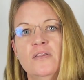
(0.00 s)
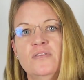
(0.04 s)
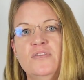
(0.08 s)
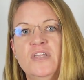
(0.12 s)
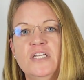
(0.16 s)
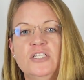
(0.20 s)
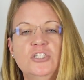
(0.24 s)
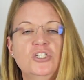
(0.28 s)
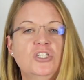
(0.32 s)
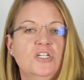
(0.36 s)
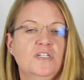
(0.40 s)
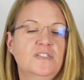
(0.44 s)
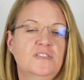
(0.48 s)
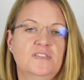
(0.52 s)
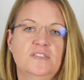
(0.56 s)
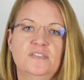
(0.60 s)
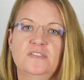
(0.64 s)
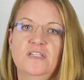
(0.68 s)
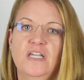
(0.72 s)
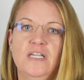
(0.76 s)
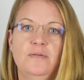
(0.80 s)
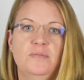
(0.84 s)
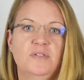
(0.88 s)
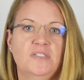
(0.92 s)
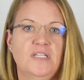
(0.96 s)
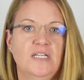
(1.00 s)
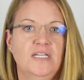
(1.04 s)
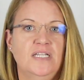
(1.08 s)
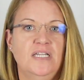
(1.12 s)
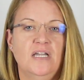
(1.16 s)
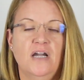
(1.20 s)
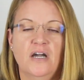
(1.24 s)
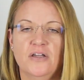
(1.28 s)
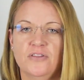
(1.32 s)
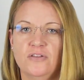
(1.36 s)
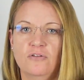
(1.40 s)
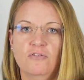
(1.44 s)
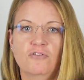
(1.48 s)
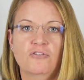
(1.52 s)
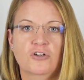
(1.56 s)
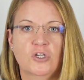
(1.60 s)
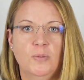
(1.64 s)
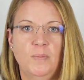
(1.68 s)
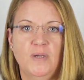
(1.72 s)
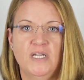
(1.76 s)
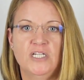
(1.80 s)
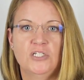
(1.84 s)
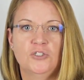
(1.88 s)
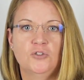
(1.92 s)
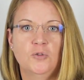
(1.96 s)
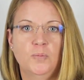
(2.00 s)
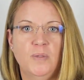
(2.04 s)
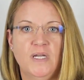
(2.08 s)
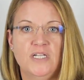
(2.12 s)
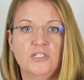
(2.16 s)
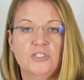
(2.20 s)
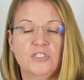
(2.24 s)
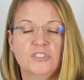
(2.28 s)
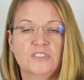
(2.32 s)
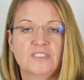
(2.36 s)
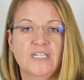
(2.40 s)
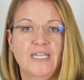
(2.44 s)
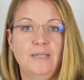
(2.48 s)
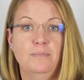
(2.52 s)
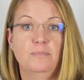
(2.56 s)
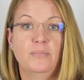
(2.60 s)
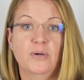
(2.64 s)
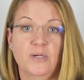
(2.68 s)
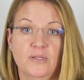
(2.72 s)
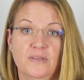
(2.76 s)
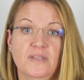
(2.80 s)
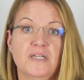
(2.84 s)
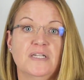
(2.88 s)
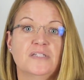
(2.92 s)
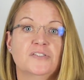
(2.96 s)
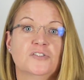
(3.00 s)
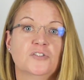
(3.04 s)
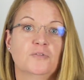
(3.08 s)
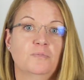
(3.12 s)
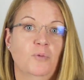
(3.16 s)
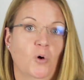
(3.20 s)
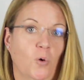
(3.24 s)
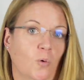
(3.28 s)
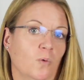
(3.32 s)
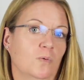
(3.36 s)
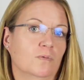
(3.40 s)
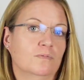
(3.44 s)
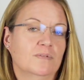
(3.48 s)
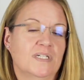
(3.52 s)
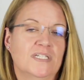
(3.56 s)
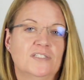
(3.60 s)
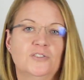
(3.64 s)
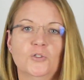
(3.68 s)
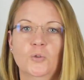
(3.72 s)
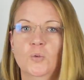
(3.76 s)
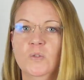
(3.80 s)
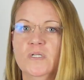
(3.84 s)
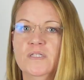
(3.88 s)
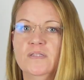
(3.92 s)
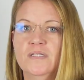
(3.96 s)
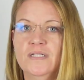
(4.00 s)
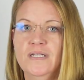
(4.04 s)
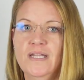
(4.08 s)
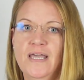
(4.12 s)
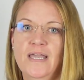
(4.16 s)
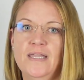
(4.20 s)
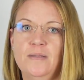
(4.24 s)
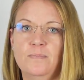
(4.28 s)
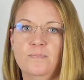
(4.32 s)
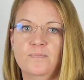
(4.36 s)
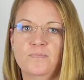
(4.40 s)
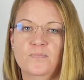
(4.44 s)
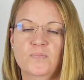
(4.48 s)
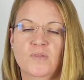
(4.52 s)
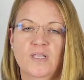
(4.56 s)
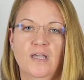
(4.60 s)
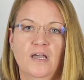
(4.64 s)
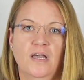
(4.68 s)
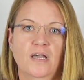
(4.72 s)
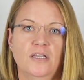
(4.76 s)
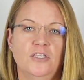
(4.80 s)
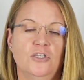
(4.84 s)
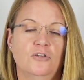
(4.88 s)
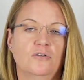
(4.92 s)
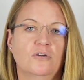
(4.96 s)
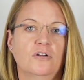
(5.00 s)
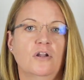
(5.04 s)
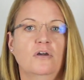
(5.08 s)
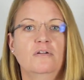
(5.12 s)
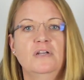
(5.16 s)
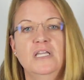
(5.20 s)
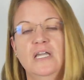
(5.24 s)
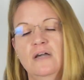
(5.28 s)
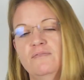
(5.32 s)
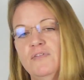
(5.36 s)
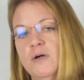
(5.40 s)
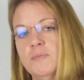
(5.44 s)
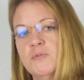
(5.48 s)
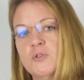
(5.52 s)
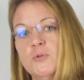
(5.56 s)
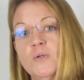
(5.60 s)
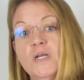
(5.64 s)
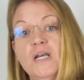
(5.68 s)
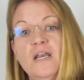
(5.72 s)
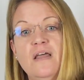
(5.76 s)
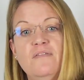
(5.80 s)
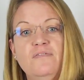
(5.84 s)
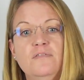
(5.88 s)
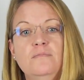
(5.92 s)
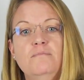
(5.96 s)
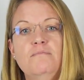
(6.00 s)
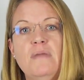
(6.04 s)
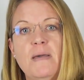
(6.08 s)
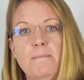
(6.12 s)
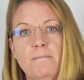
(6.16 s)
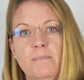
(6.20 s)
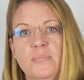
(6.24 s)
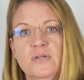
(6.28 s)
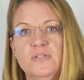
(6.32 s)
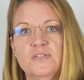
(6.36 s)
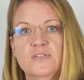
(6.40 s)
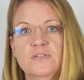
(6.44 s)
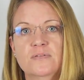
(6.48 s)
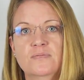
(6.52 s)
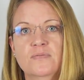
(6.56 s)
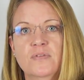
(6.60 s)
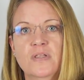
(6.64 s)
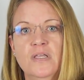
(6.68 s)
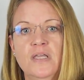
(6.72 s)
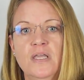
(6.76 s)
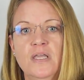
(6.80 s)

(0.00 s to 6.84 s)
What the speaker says: They're just the same as any other occupational pension scheme, but they're small. It's all in the name. You can only have up to 11 members.